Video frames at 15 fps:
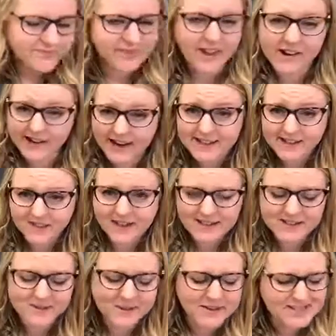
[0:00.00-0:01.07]
Okay, so I've had
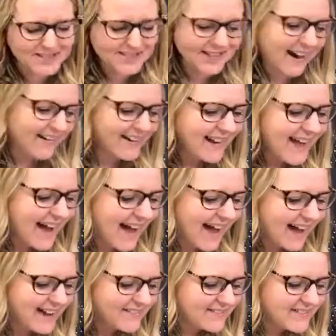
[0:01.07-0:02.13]
some questions now.
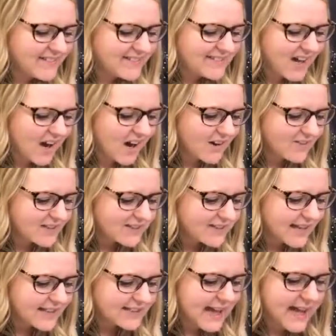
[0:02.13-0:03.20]
Zara
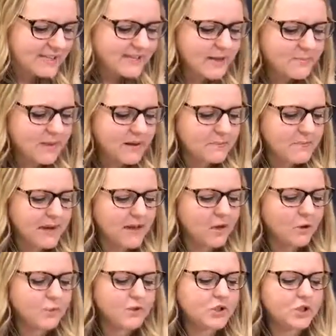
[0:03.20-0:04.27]
says, has there been many
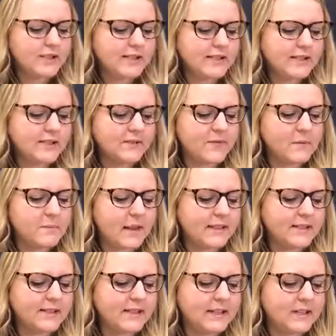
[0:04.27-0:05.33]
opportunities for
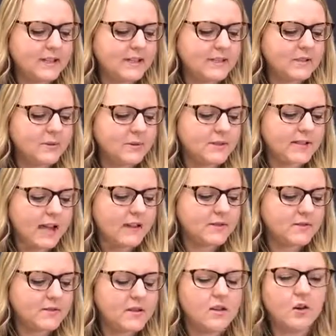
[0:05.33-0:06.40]
mentees to
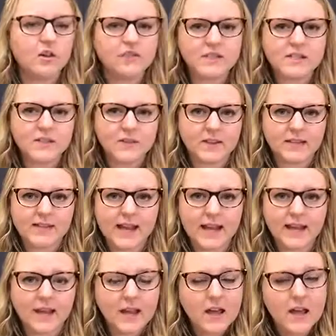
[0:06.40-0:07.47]
attend the office for the
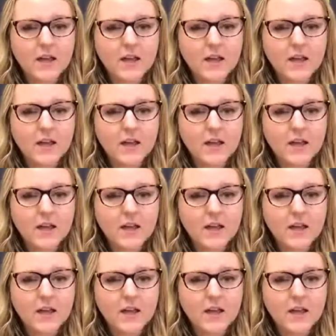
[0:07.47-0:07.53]
day?